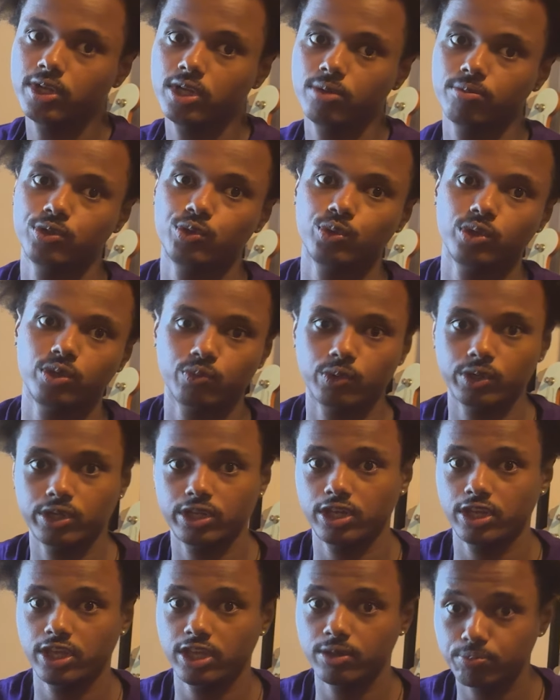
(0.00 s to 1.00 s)
between when an
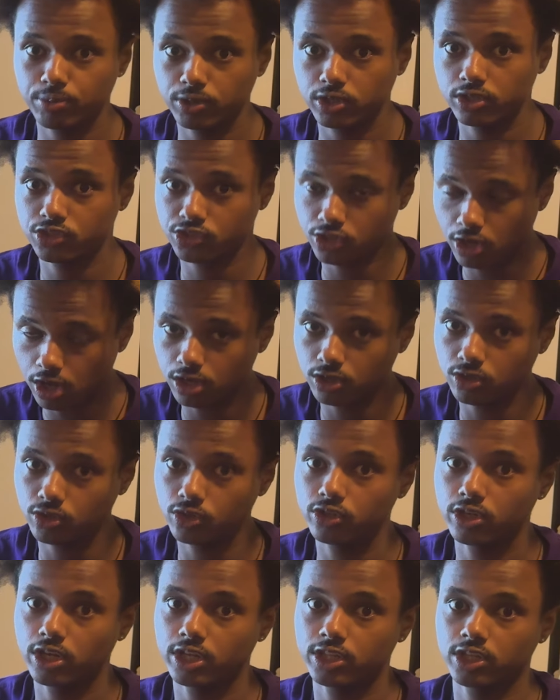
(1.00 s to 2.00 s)
input is
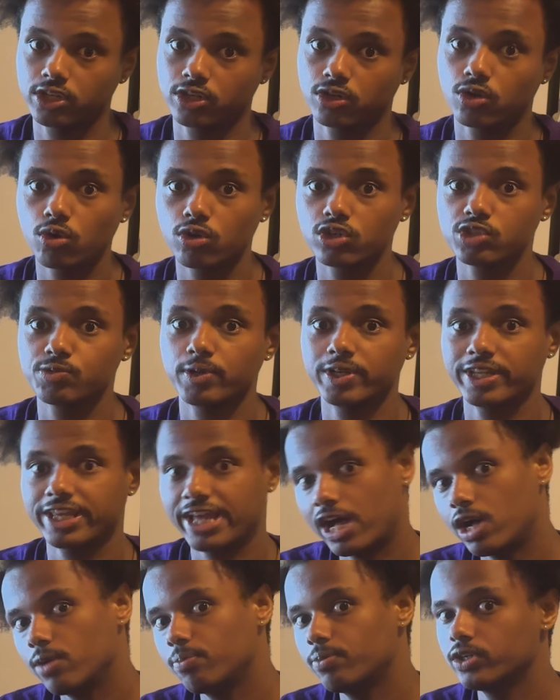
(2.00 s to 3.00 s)
toggled and then a corresponding
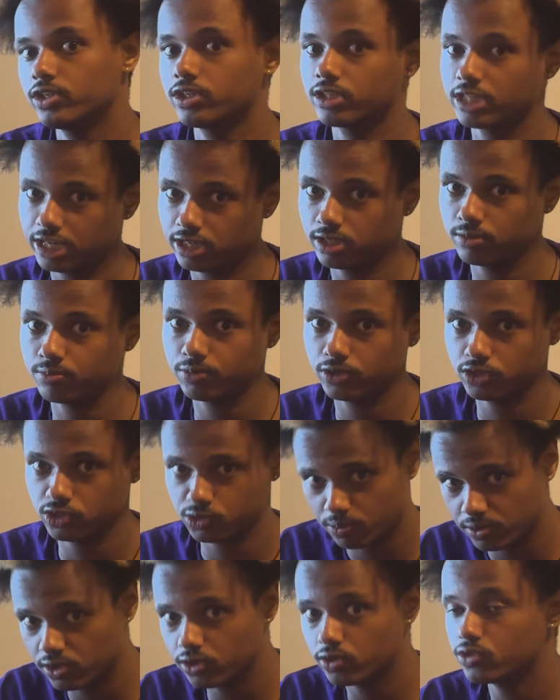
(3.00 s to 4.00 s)
output to that input is
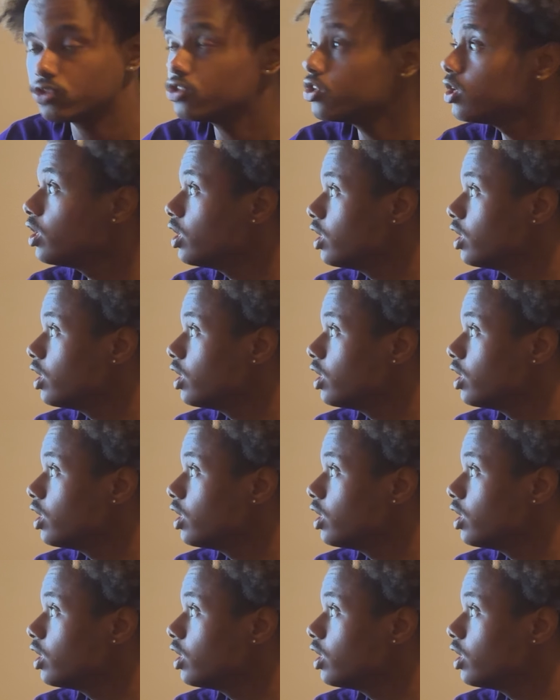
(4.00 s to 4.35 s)
produced,